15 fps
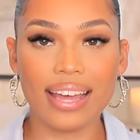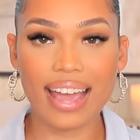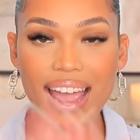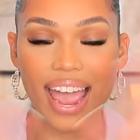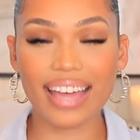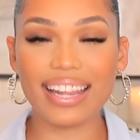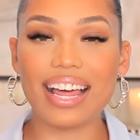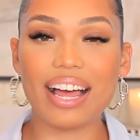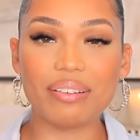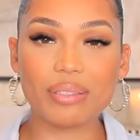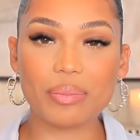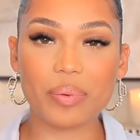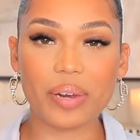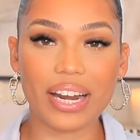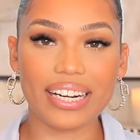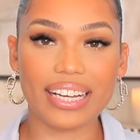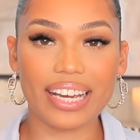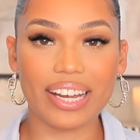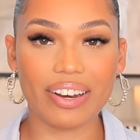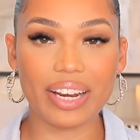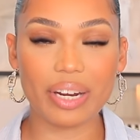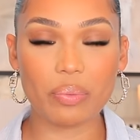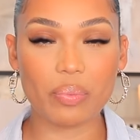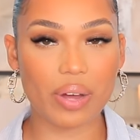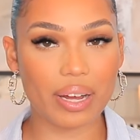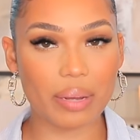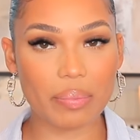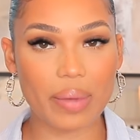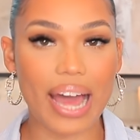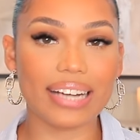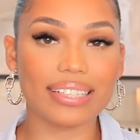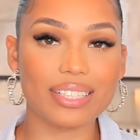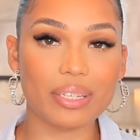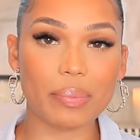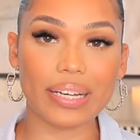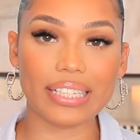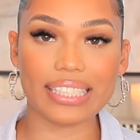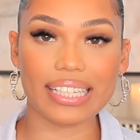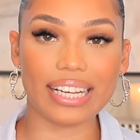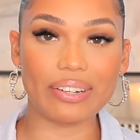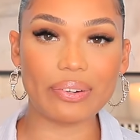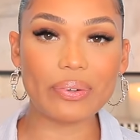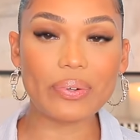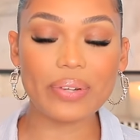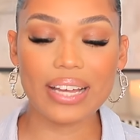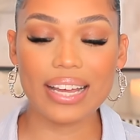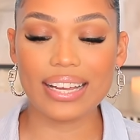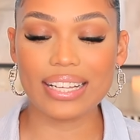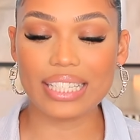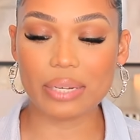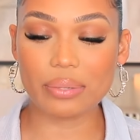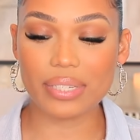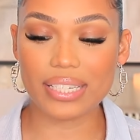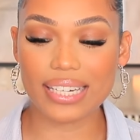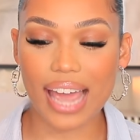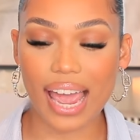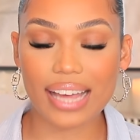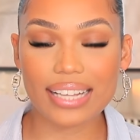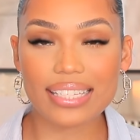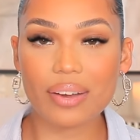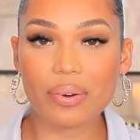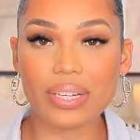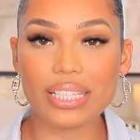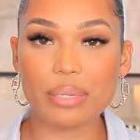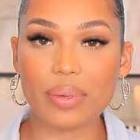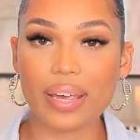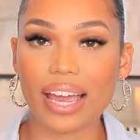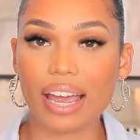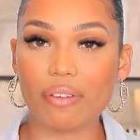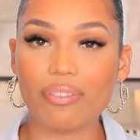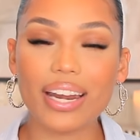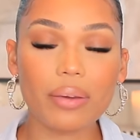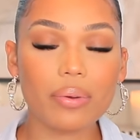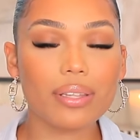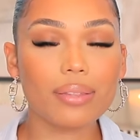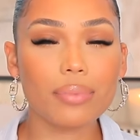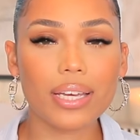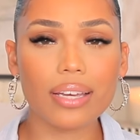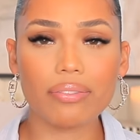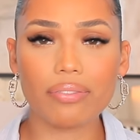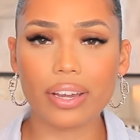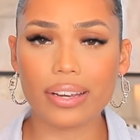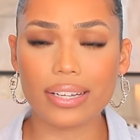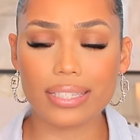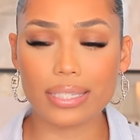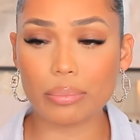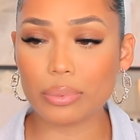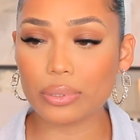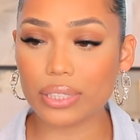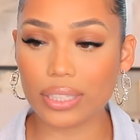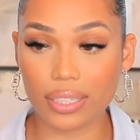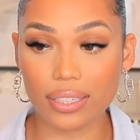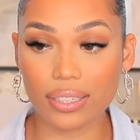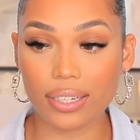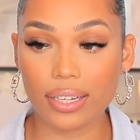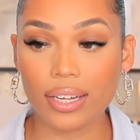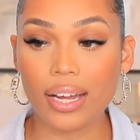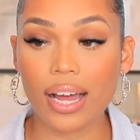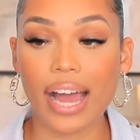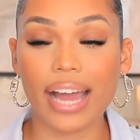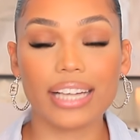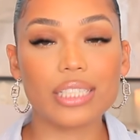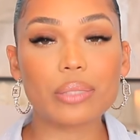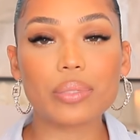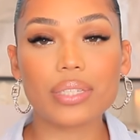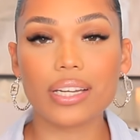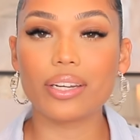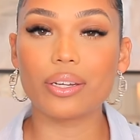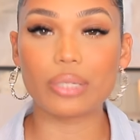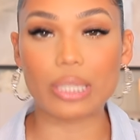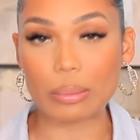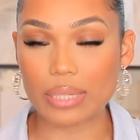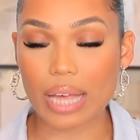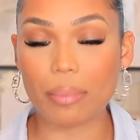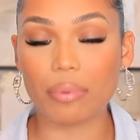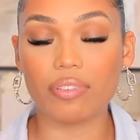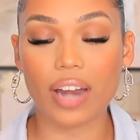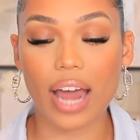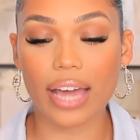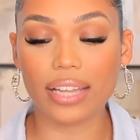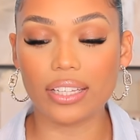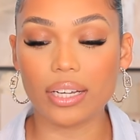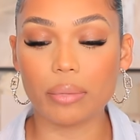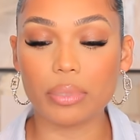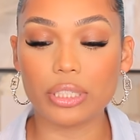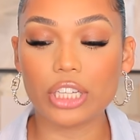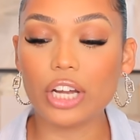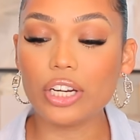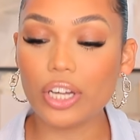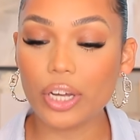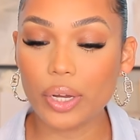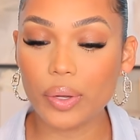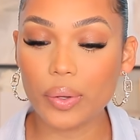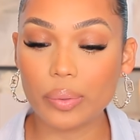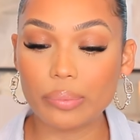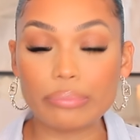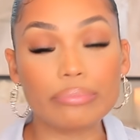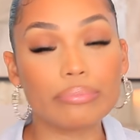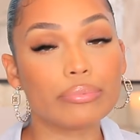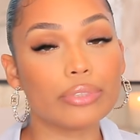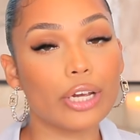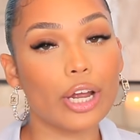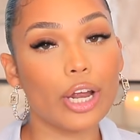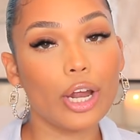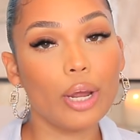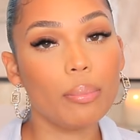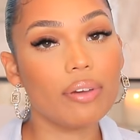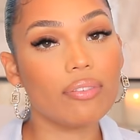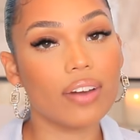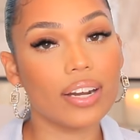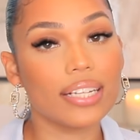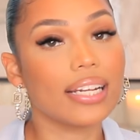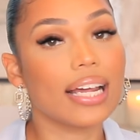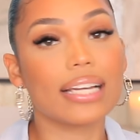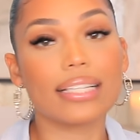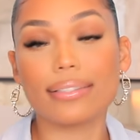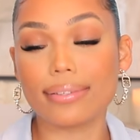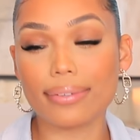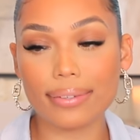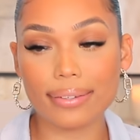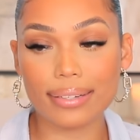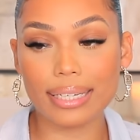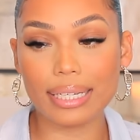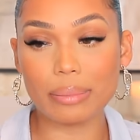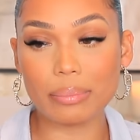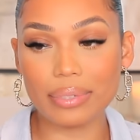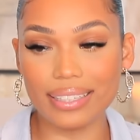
Hey loves, Brianna here and welcome back to my channel. So today is going to be a get ready with me, very simple look. I actually was going to do some type of an eye look, but y'all know your girl be running out of time.